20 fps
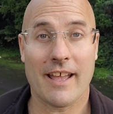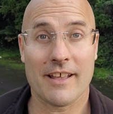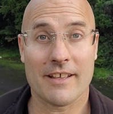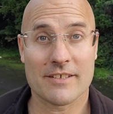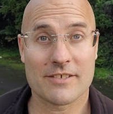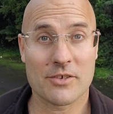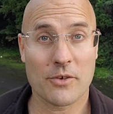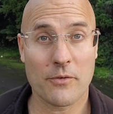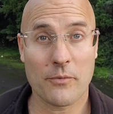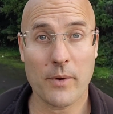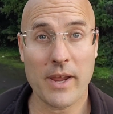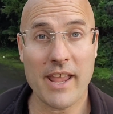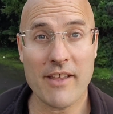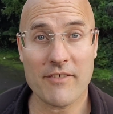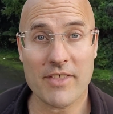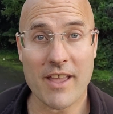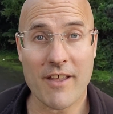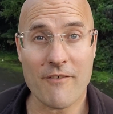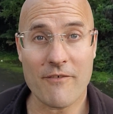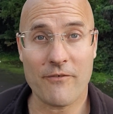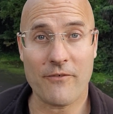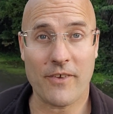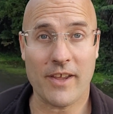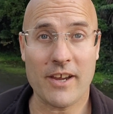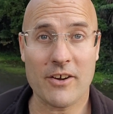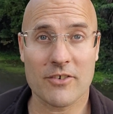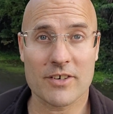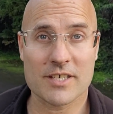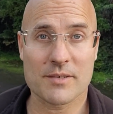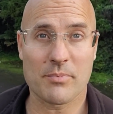So if we have that
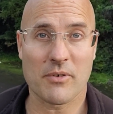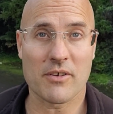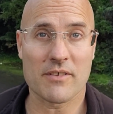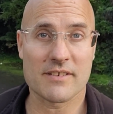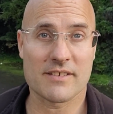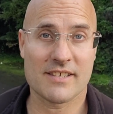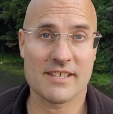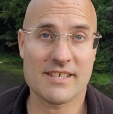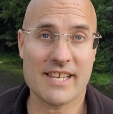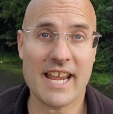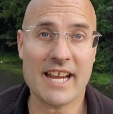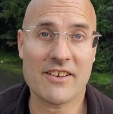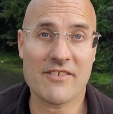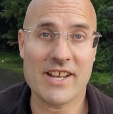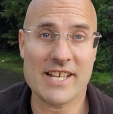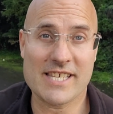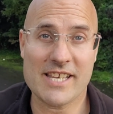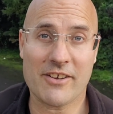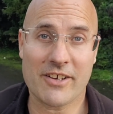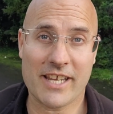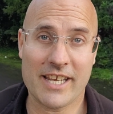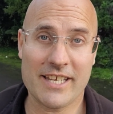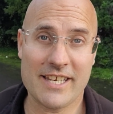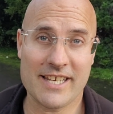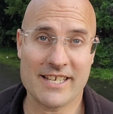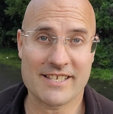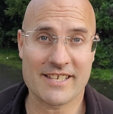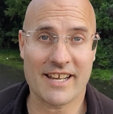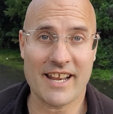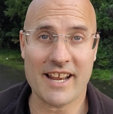fear response, this activates our
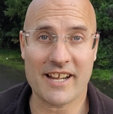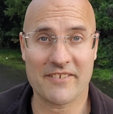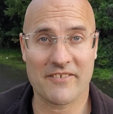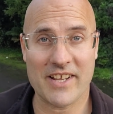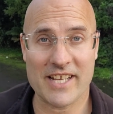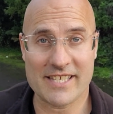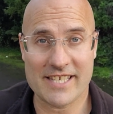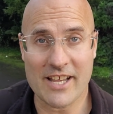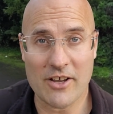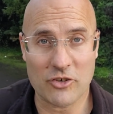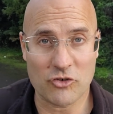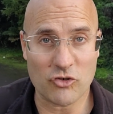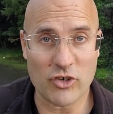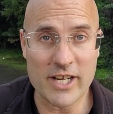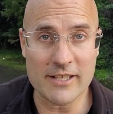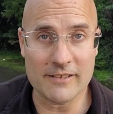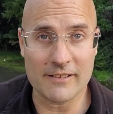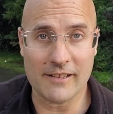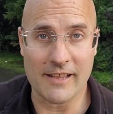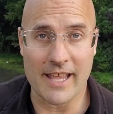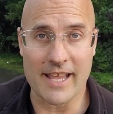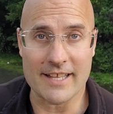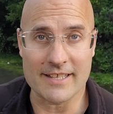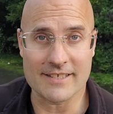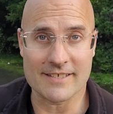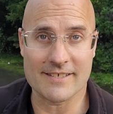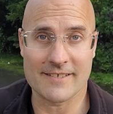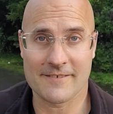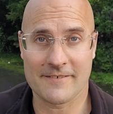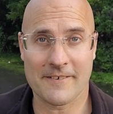kidneys, it activates our adrenal
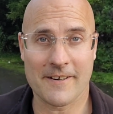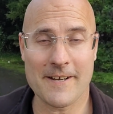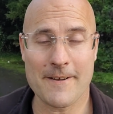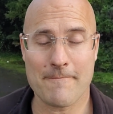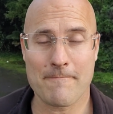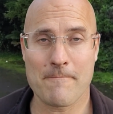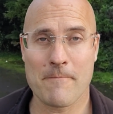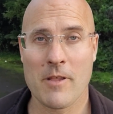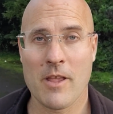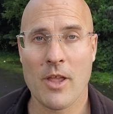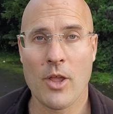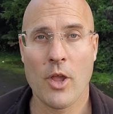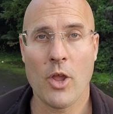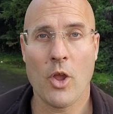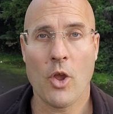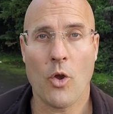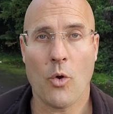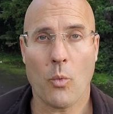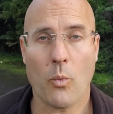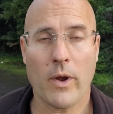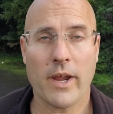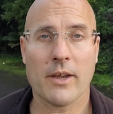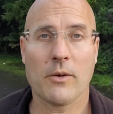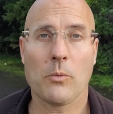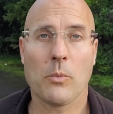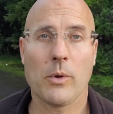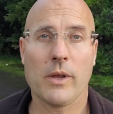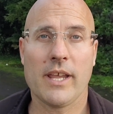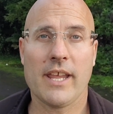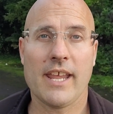glands, right?
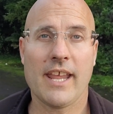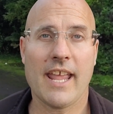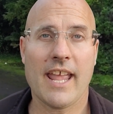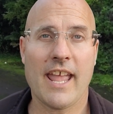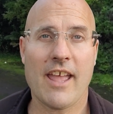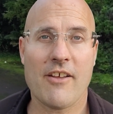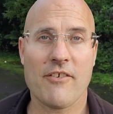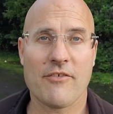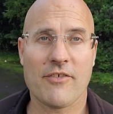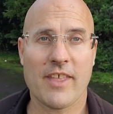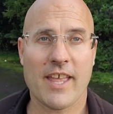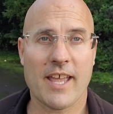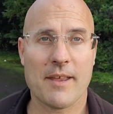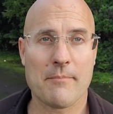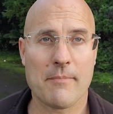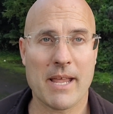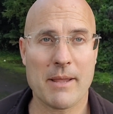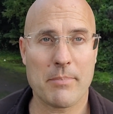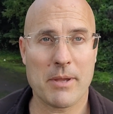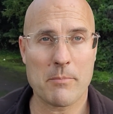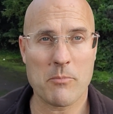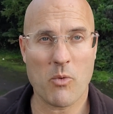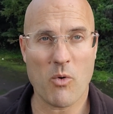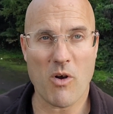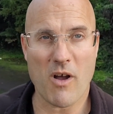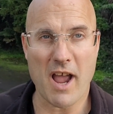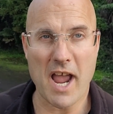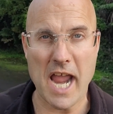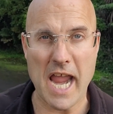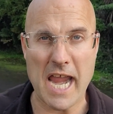When we have that maybe
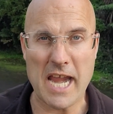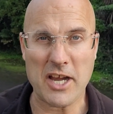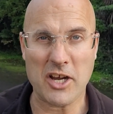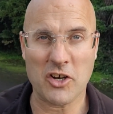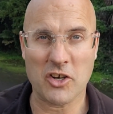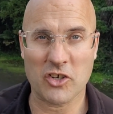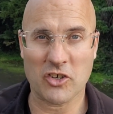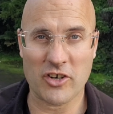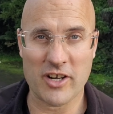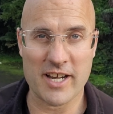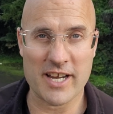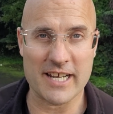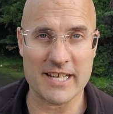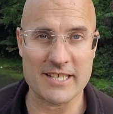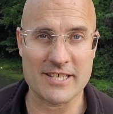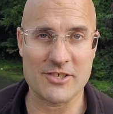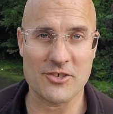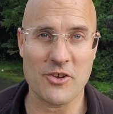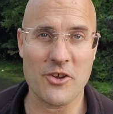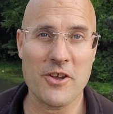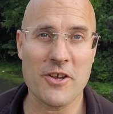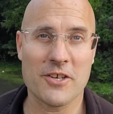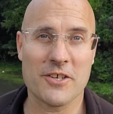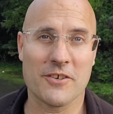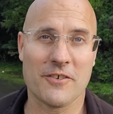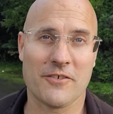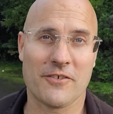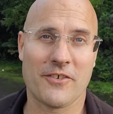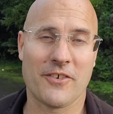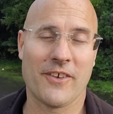more angry,
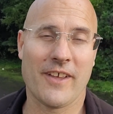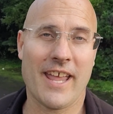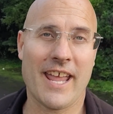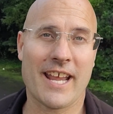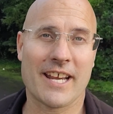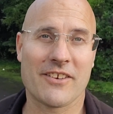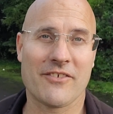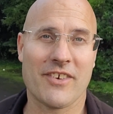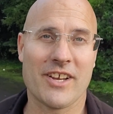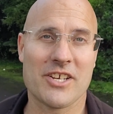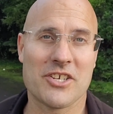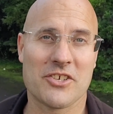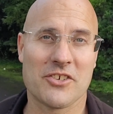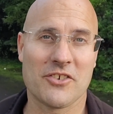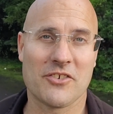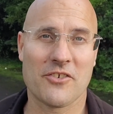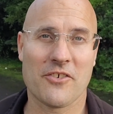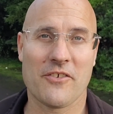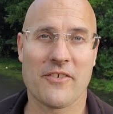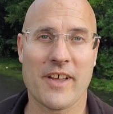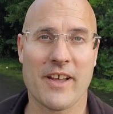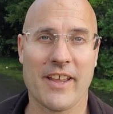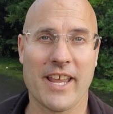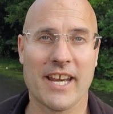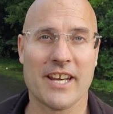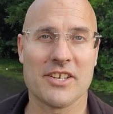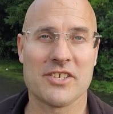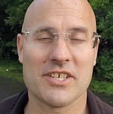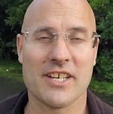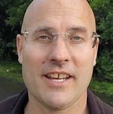assertive activation of our
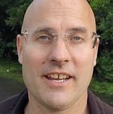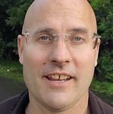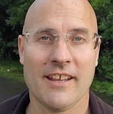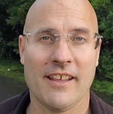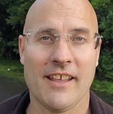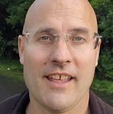energy,